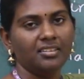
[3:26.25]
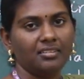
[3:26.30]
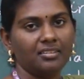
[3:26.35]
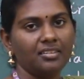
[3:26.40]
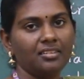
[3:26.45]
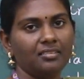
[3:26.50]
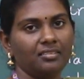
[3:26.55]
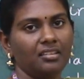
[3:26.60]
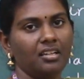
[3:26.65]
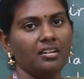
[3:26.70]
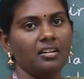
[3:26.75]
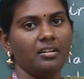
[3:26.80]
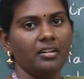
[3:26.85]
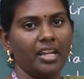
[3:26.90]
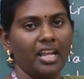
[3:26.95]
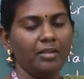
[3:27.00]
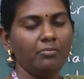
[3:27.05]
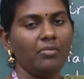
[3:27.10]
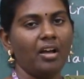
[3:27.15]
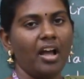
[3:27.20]
This is the
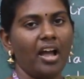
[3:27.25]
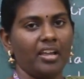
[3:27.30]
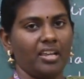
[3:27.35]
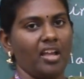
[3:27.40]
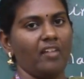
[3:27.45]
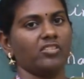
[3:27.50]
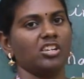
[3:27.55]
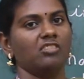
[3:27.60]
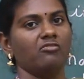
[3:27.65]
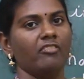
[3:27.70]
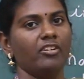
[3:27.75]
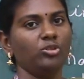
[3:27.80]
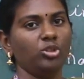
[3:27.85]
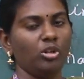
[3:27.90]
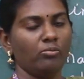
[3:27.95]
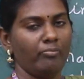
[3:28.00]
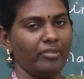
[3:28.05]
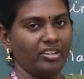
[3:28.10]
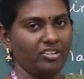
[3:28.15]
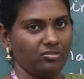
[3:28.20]
name I have
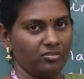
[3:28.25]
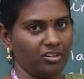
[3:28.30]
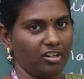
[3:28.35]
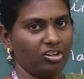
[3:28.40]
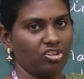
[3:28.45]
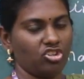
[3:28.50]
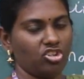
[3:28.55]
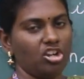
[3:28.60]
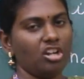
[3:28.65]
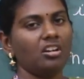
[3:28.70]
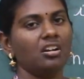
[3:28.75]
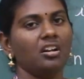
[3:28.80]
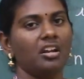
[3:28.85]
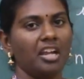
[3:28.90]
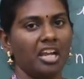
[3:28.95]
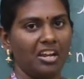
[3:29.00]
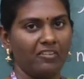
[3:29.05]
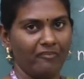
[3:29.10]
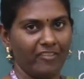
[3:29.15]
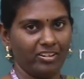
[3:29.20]
given to my
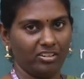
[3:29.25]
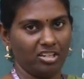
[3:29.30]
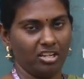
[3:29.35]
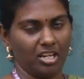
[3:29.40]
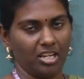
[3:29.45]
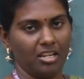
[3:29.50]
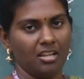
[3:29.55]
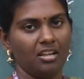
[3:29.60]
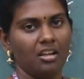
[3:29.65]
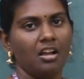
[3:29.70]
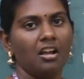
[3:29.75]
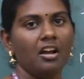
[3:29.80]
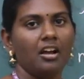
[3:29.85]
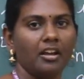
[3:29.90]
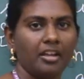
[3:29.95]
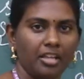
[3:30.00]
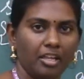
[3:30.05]
structure inventory.